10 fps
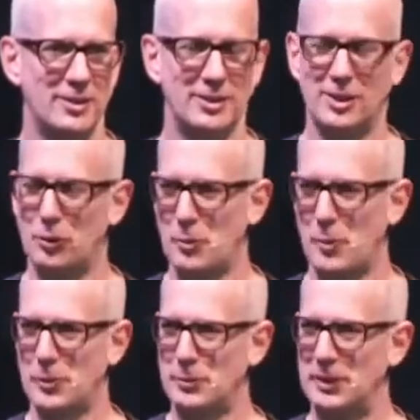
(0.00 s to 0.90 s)
You know,
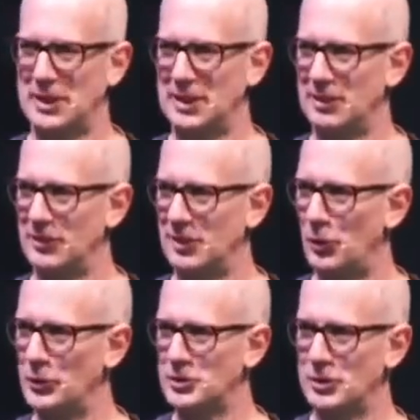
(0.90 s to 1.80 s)
remember at the beginning, the
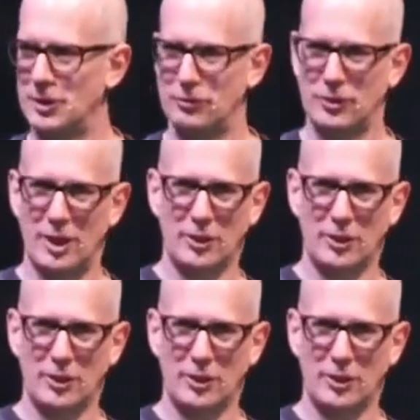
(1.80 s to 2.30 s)
whole story of God